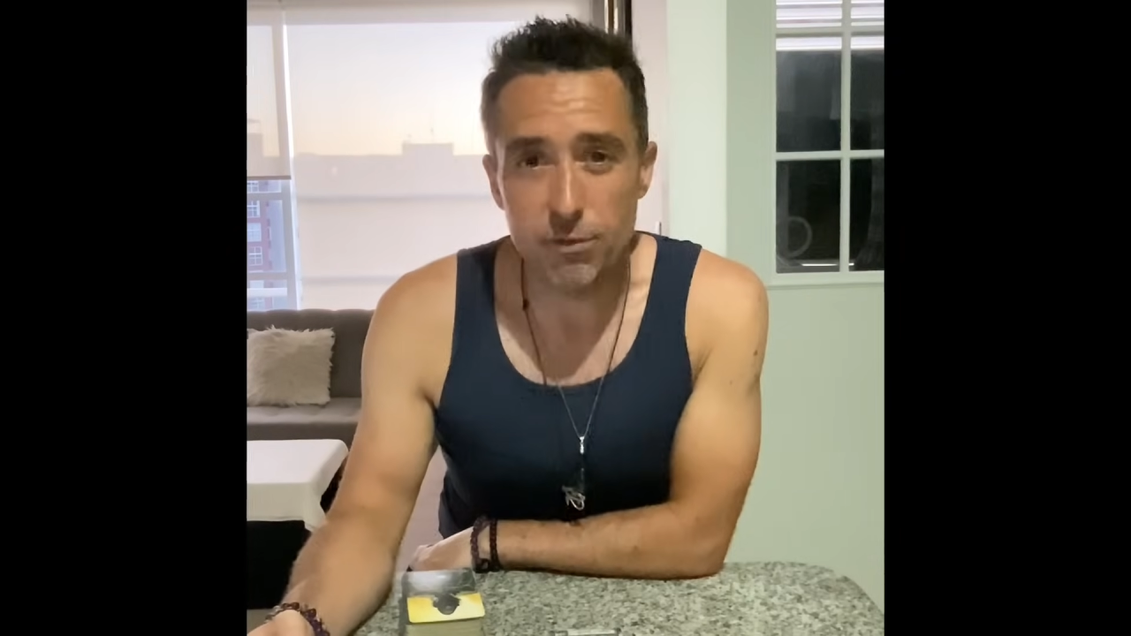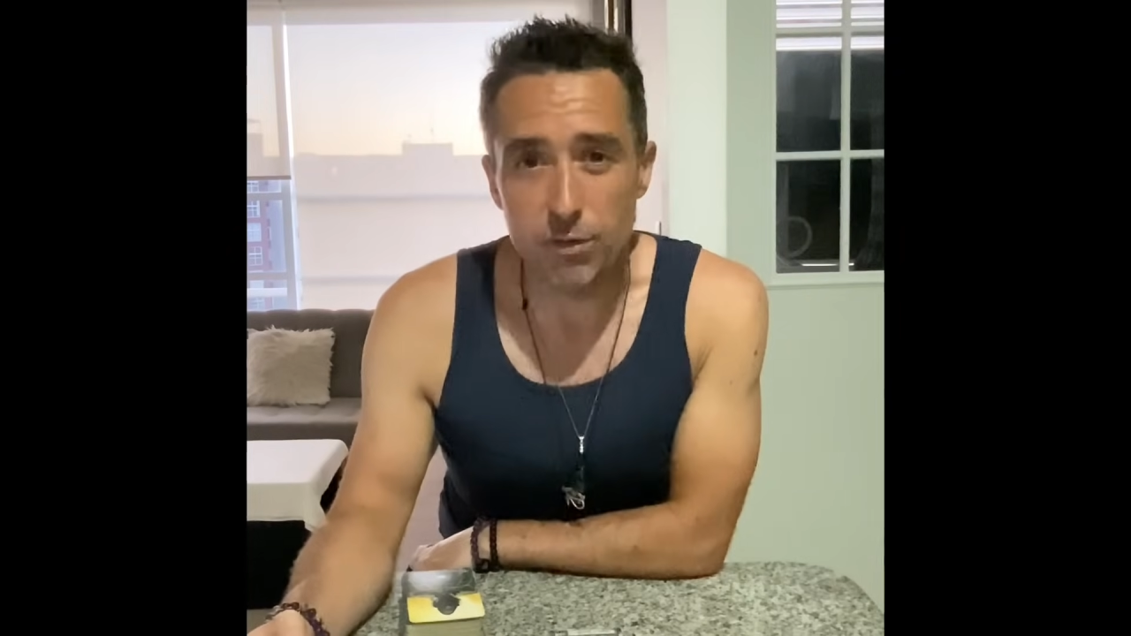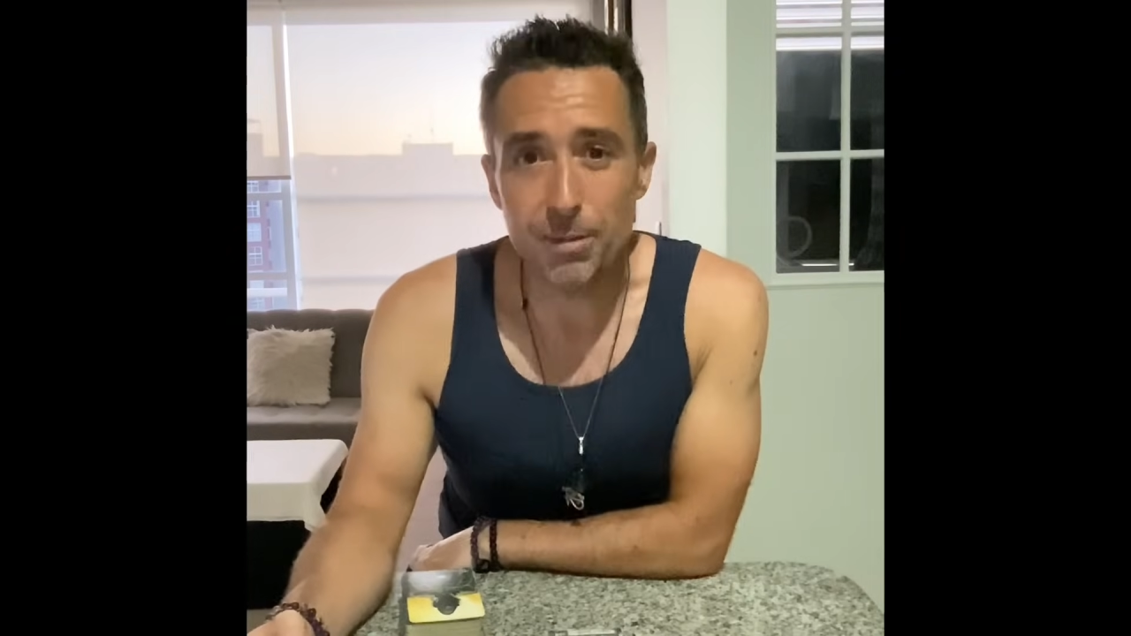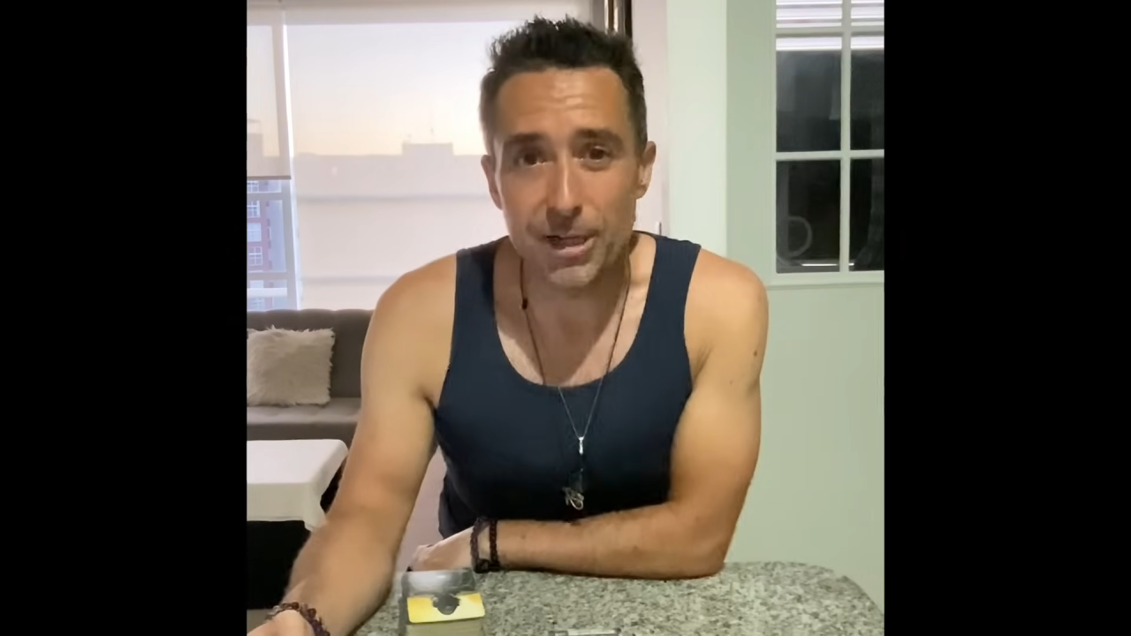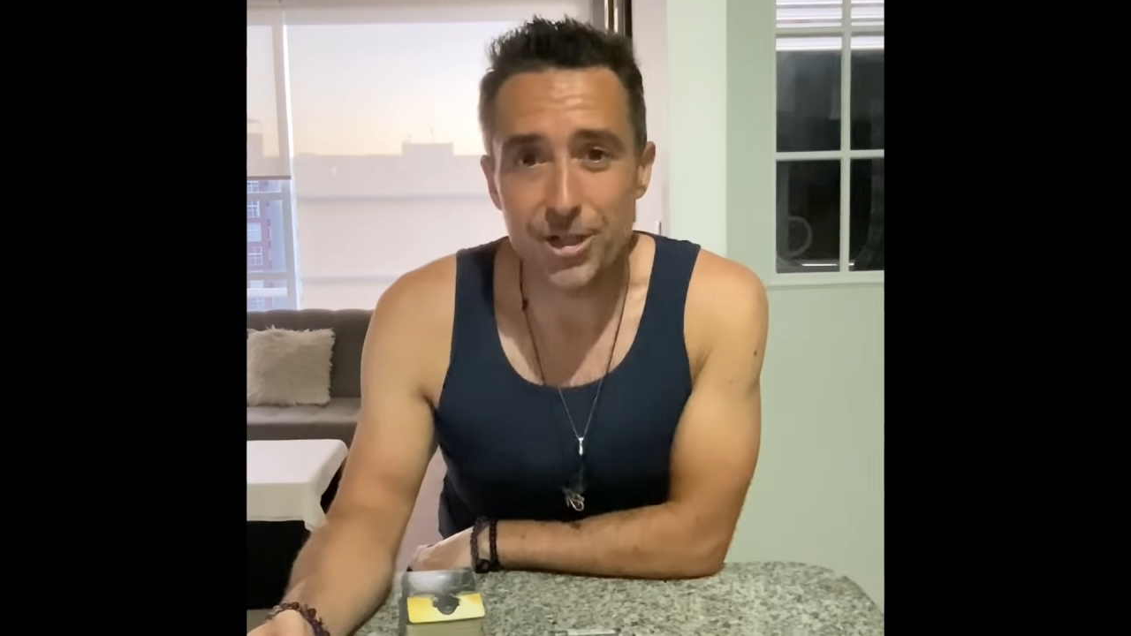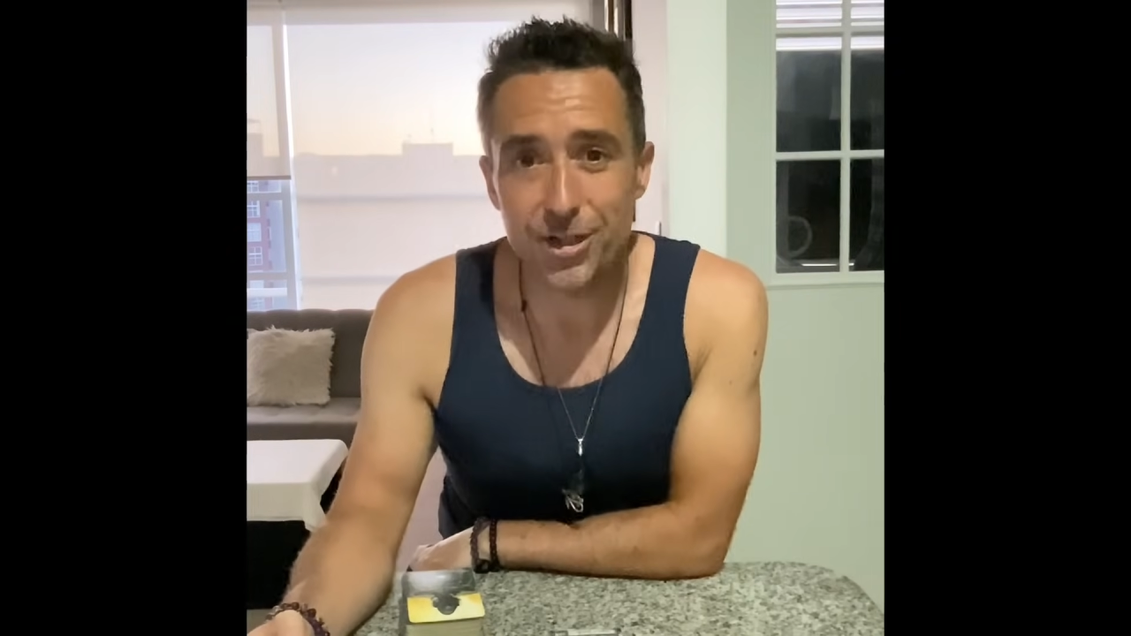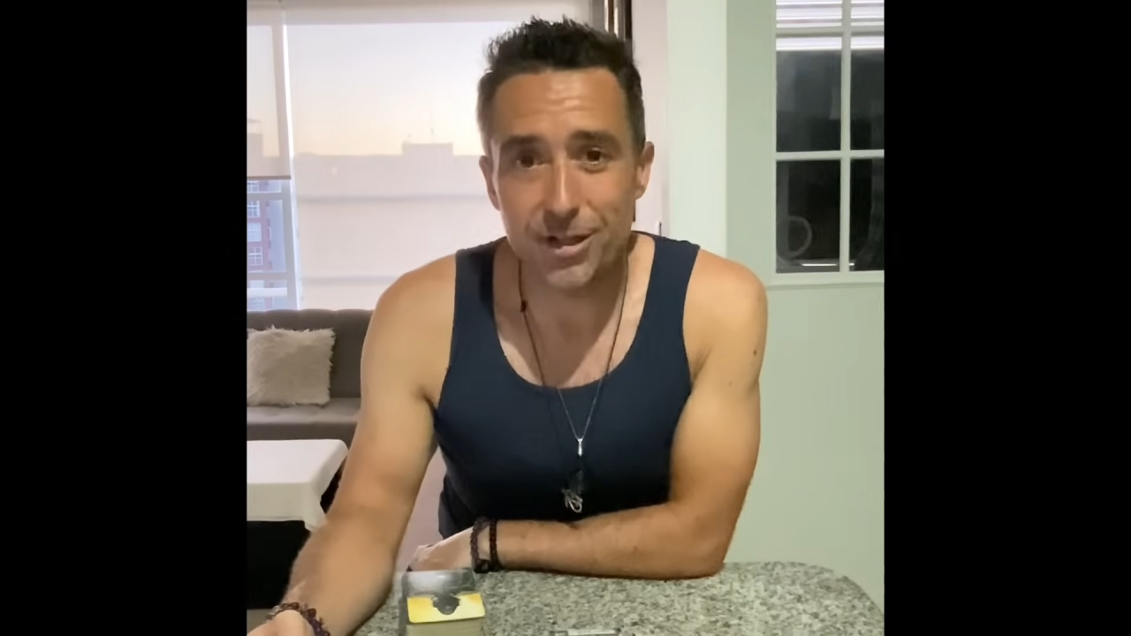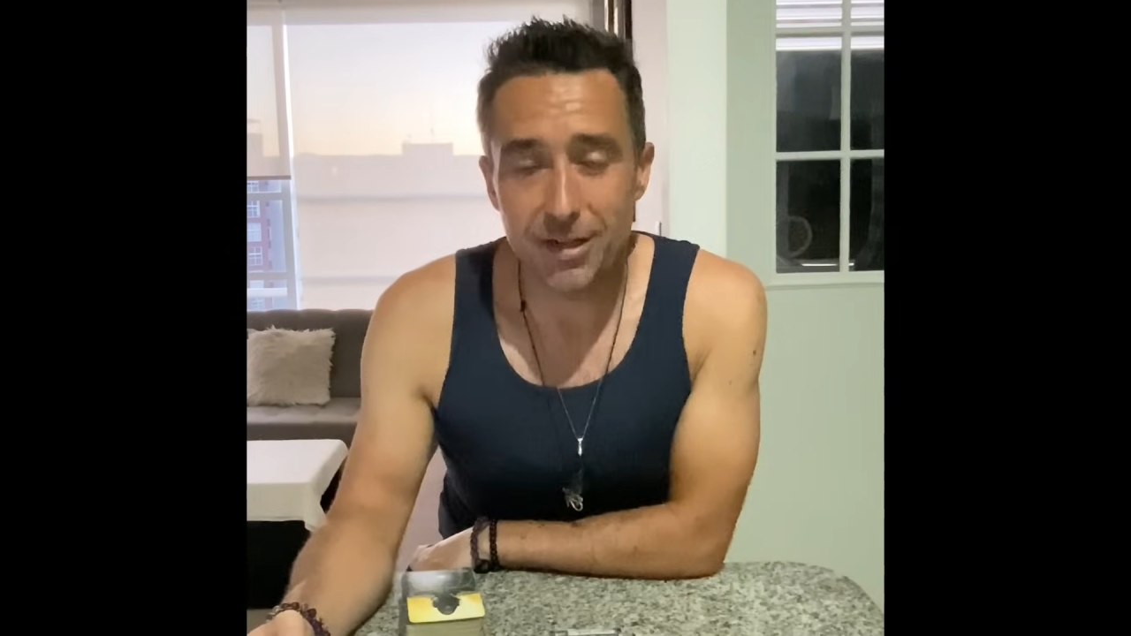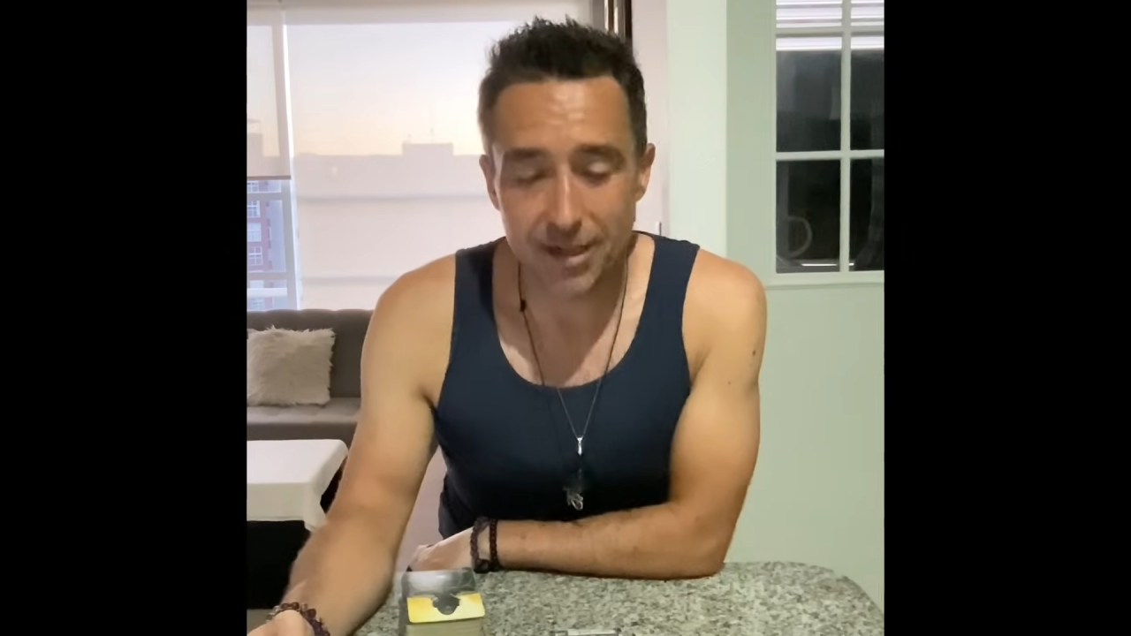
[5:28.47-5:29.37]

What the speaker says: rubbish,